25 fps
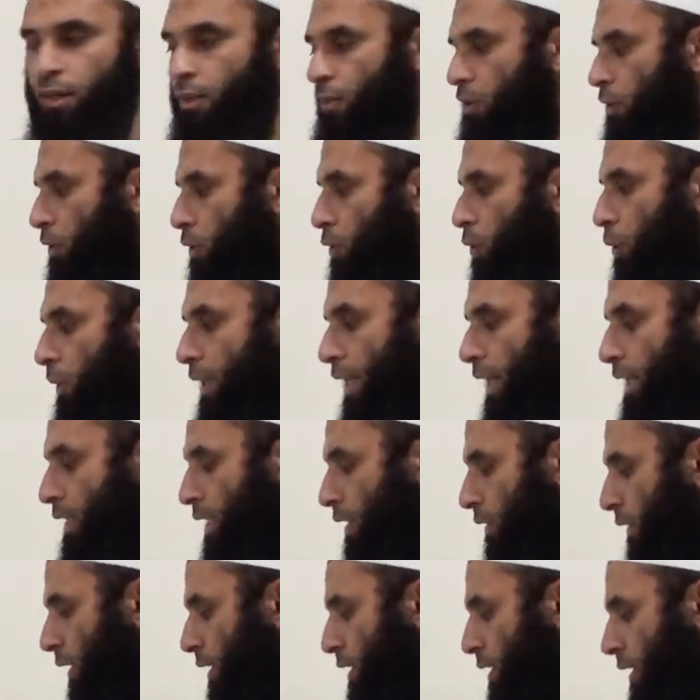So two
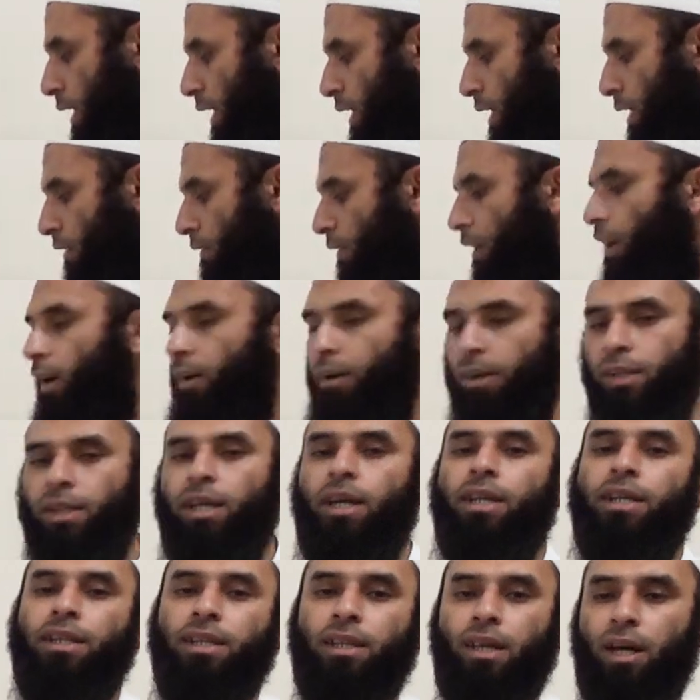categories, al-idhar and
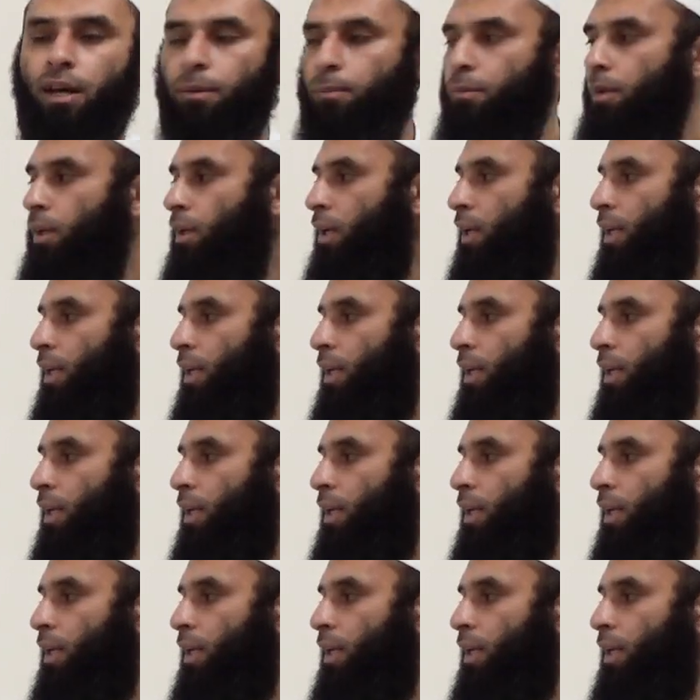al-idgham.